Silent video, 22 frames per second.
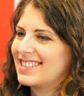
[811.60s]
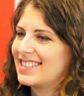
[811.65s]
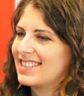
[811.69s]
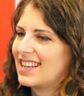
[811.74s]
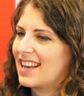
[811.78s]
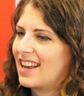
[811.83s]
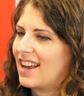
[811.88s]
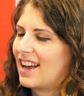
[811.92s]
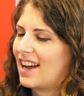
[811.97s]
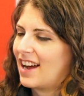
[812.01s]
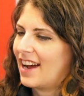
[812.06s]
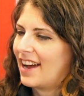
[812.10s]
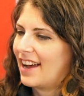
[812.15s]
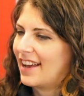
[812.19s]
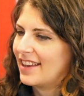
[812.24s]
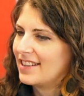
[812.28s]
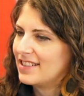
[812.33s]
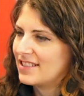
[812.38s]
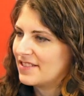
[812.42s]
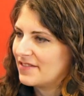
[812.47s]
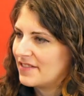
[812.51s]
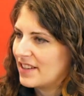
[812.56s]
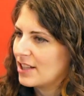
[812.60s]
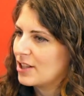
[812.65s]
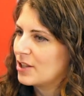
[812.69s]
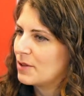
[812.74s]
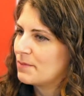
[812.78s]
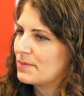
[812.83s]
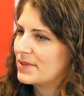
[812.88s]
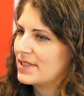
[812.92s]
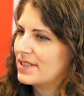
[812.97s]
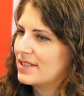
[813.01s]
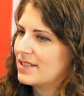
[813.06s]
And I
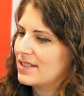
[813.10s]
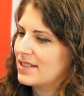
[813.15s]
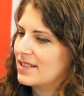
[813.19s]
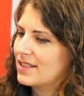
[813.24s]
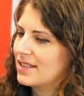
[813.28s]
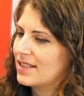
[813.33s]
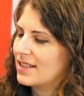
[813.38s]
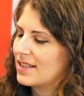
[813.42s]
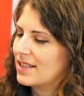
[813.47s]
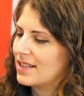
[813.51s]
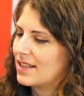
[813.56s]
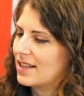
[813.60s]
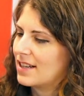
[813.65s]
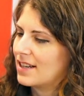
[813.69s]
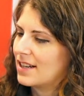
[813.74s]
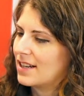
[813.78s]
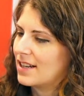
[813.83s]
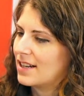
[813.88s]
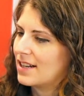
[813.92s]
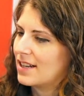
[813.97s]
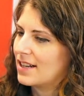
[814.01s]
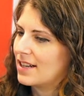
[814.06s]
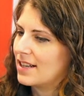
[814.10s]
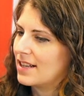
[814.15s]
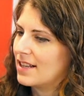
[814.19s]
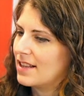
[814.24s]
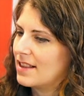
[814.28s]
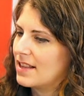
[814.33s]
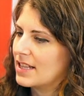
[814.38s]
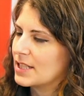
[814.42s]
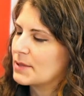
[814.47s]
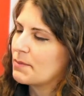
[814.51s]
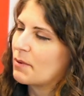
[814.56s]
developed
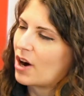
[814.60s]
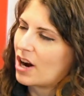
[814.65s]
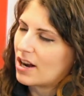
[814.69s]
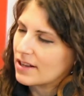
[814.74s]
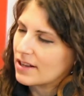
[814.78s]
this